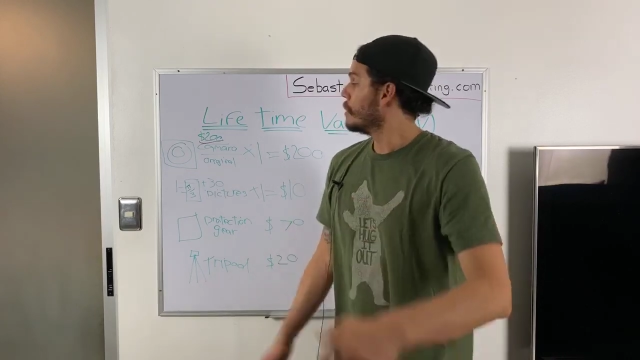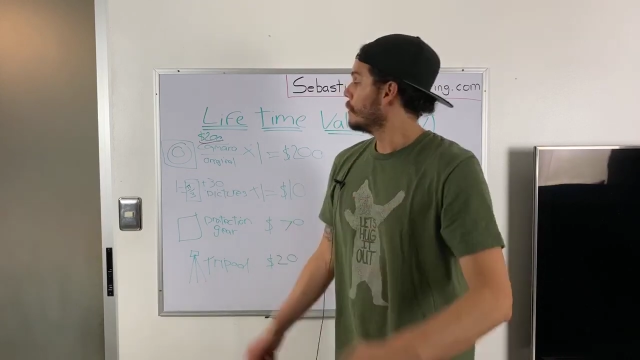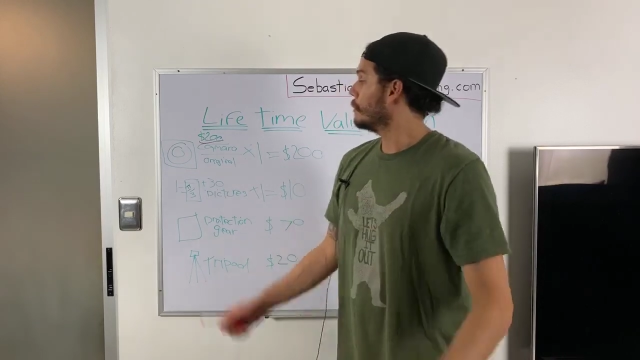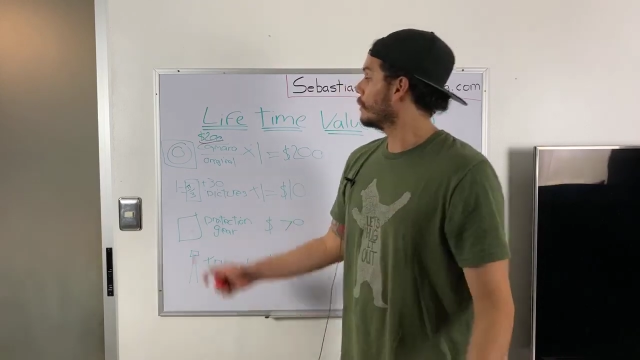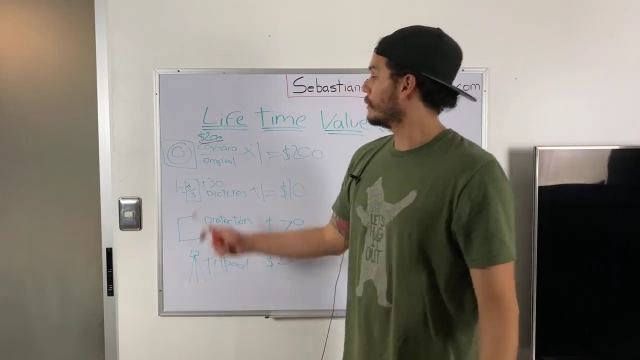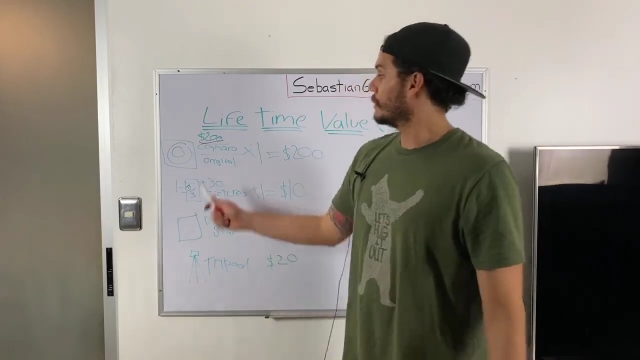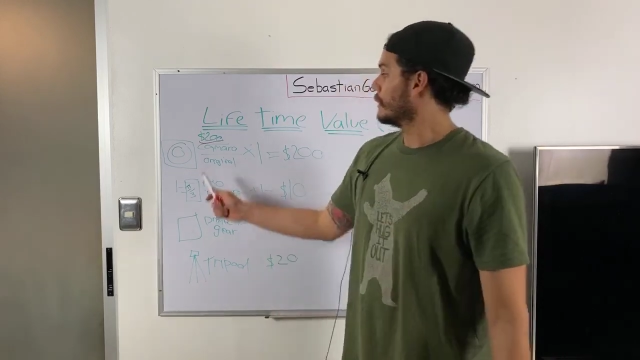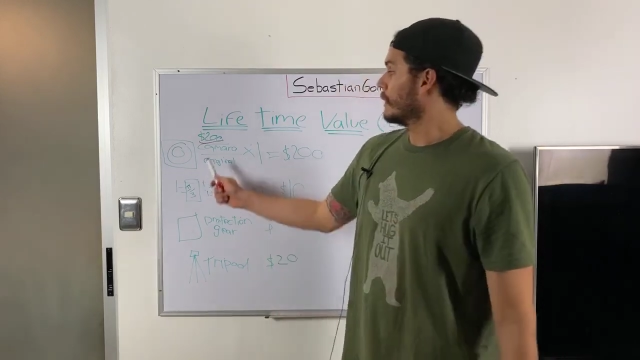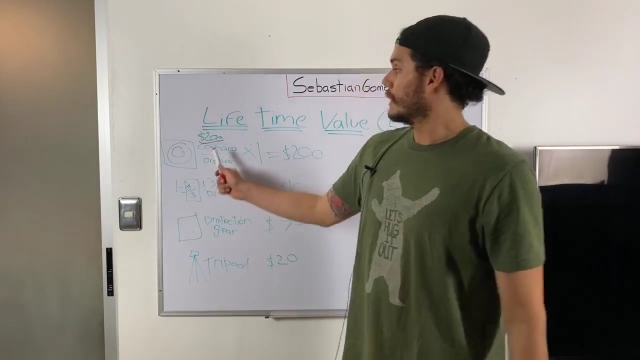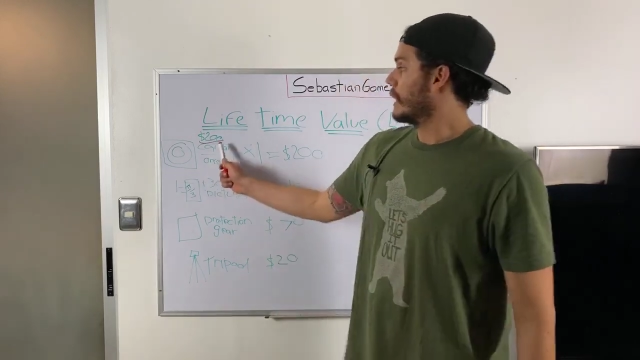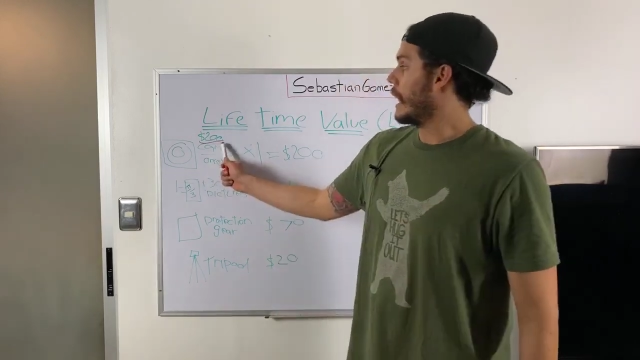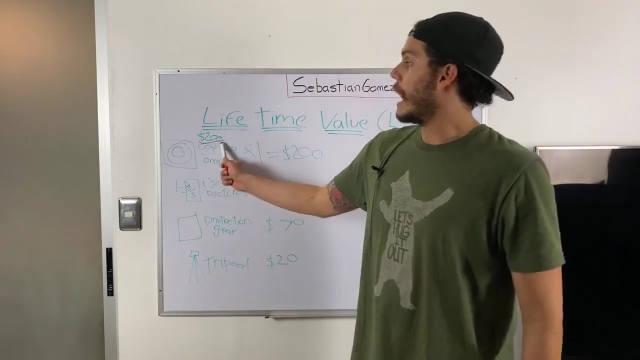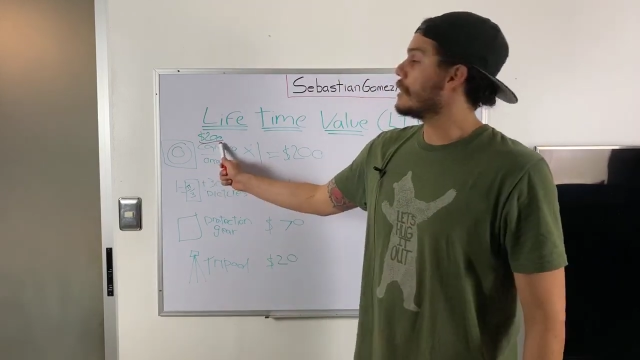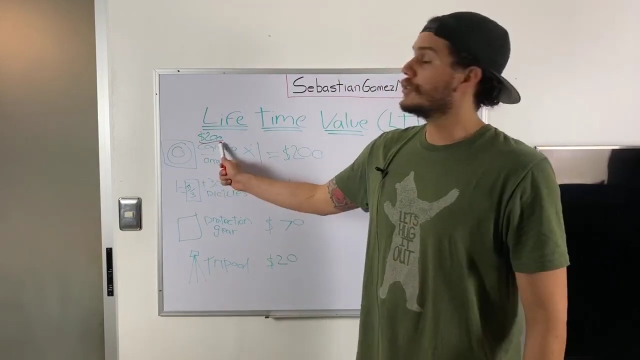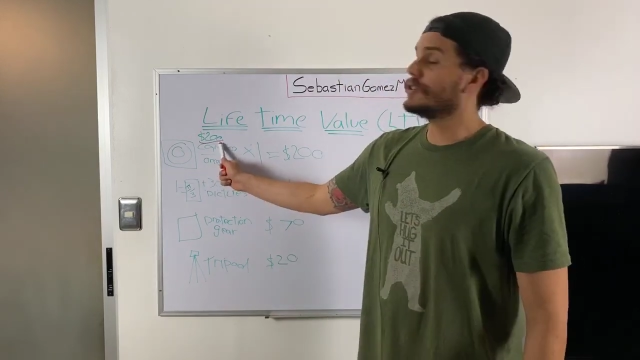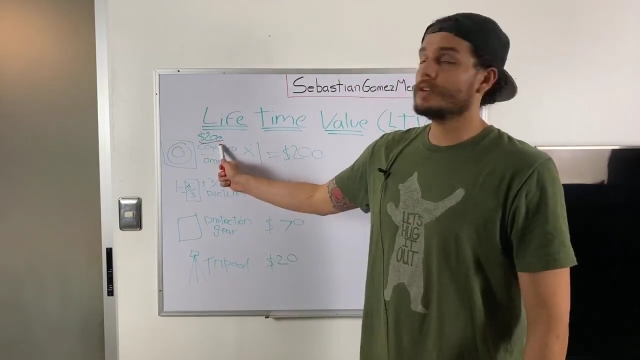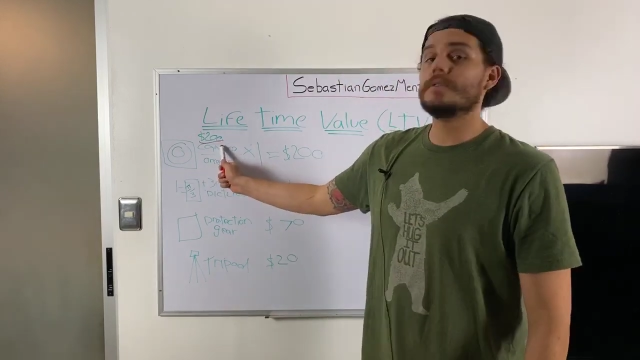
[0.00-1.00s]
But
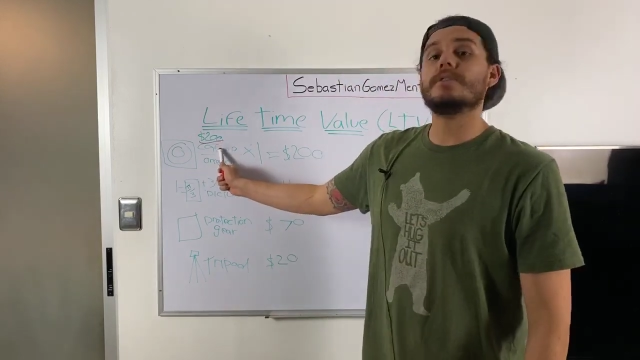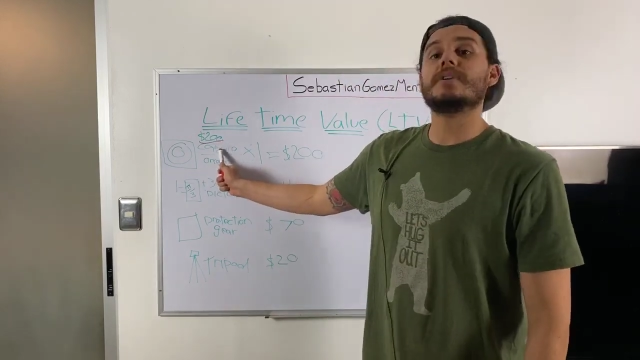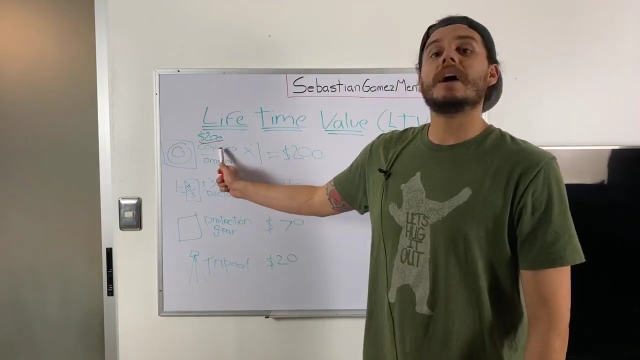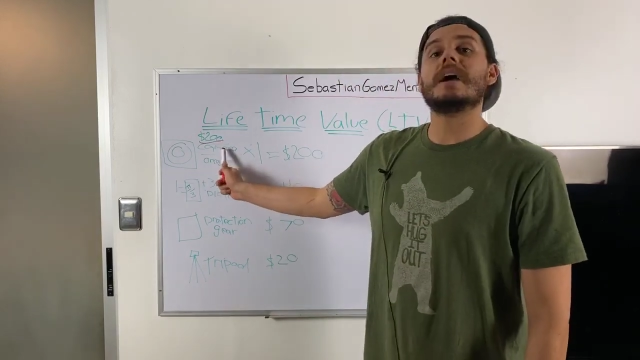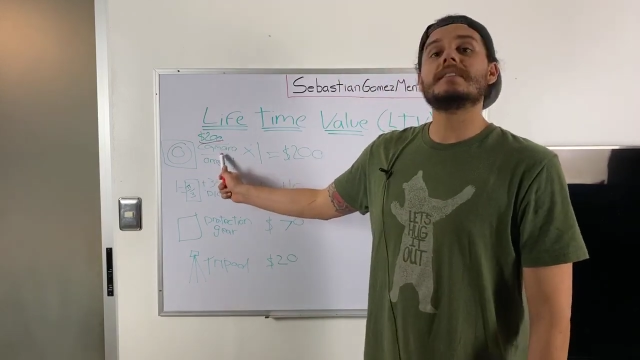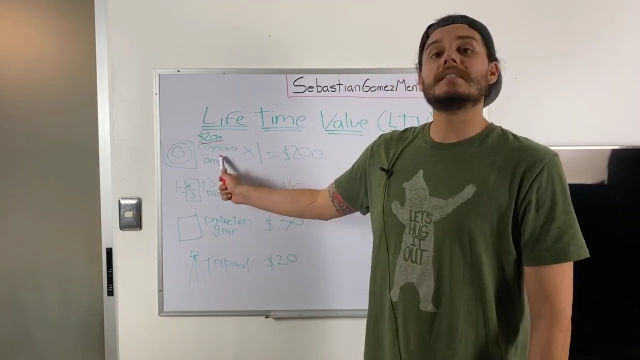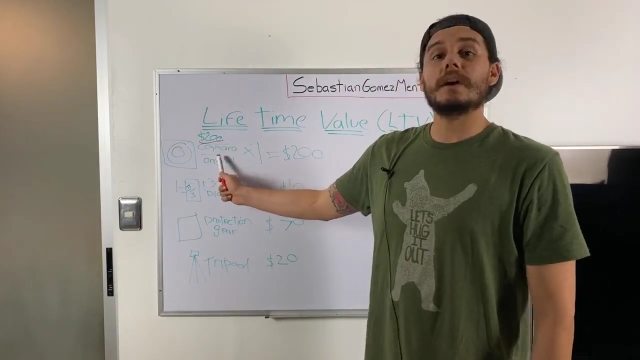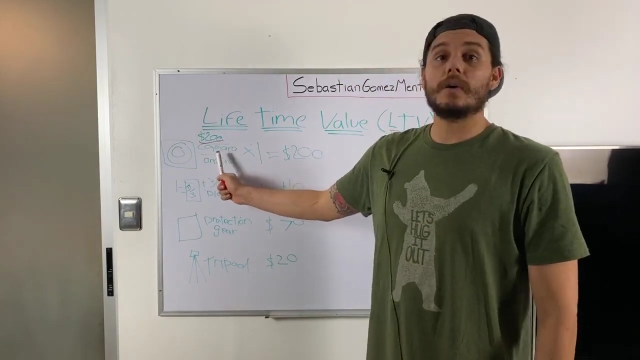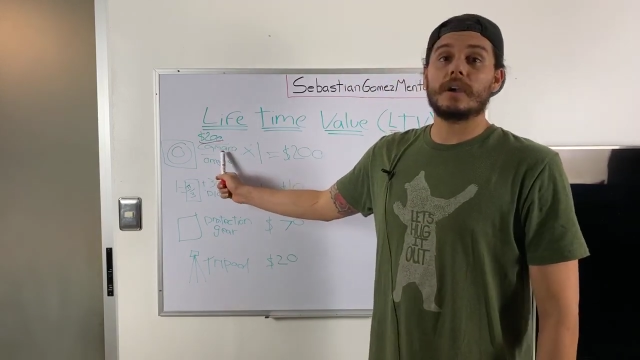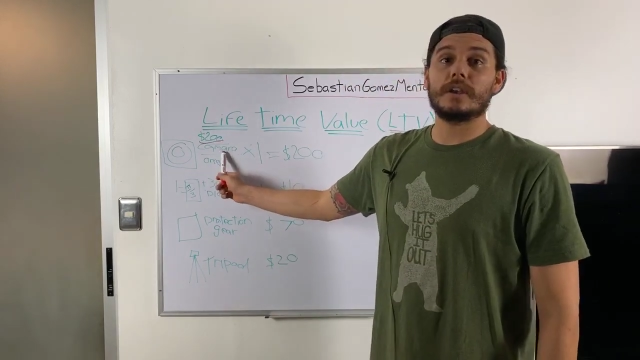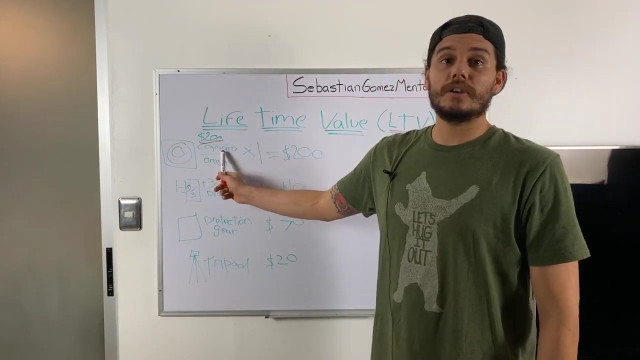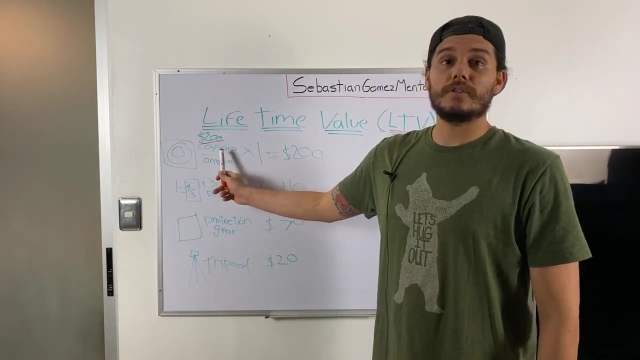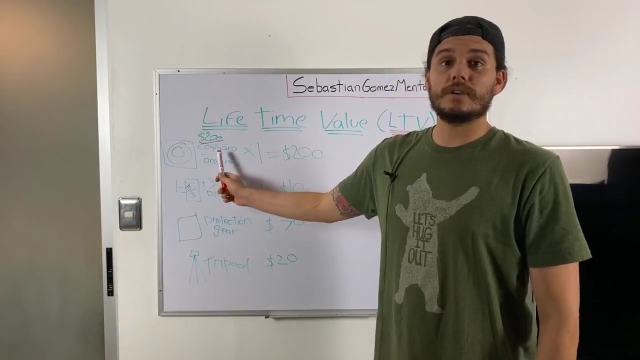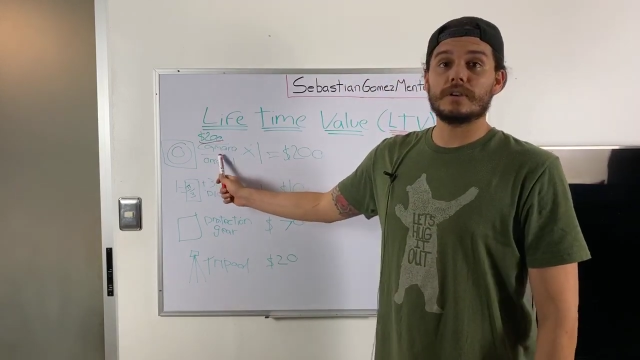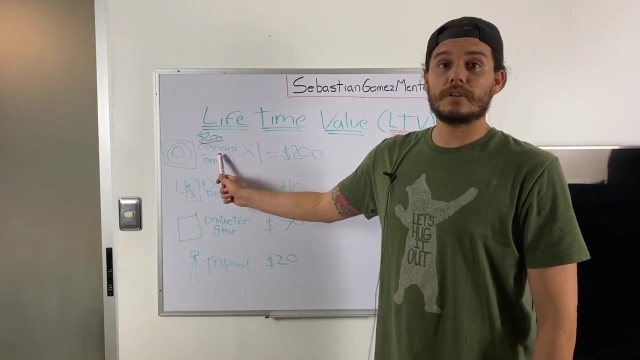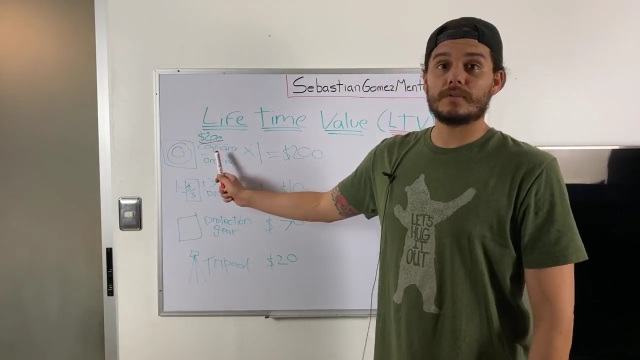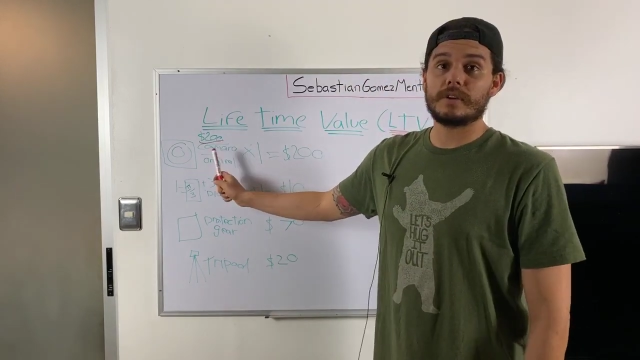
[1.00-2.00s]
I show you guys how can you
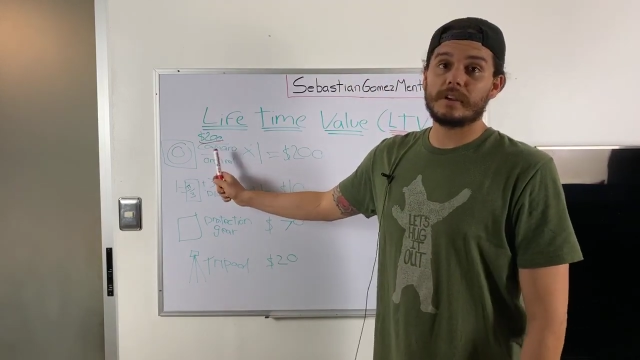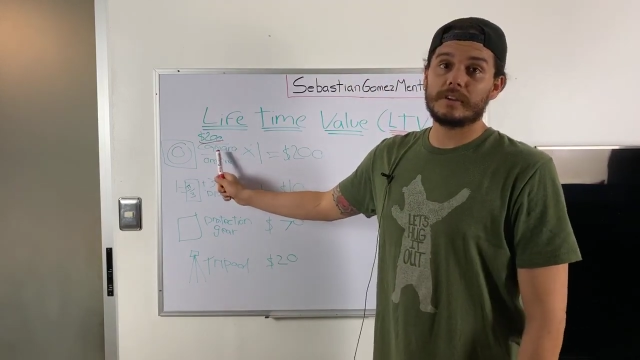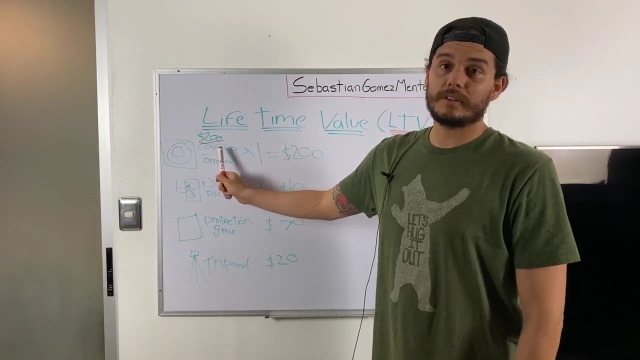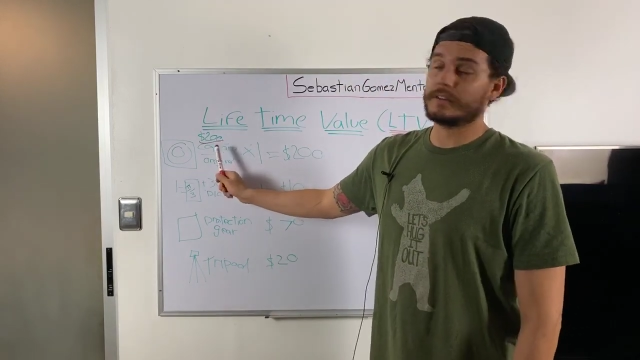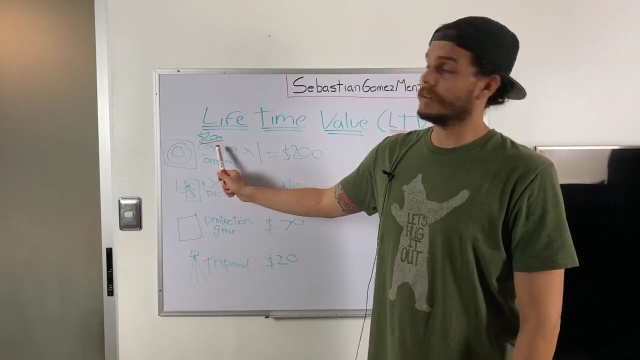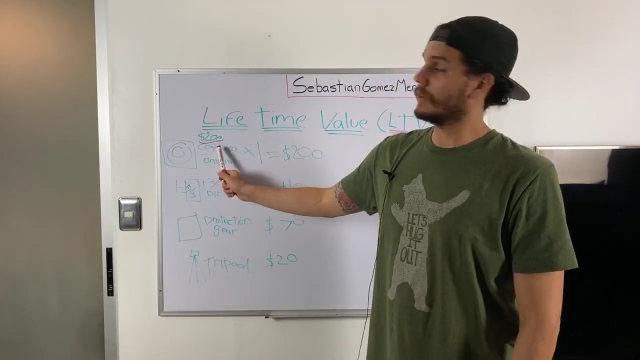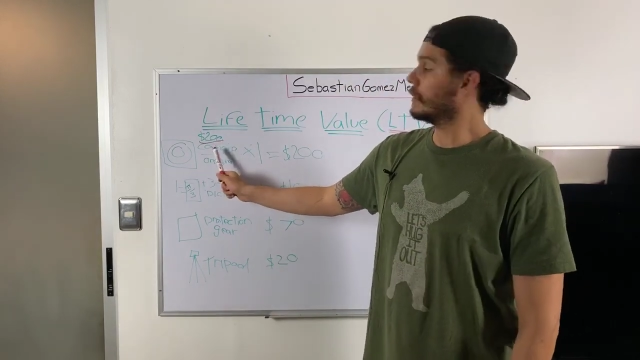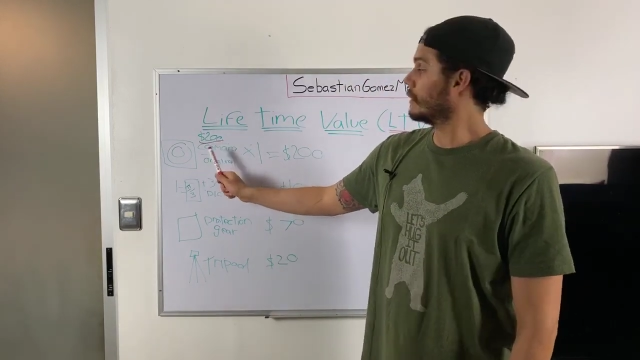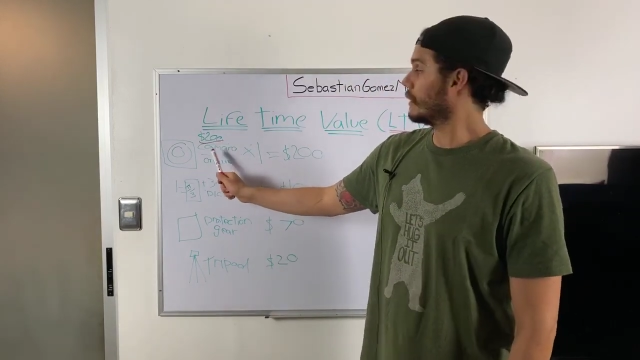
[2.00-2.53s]
increase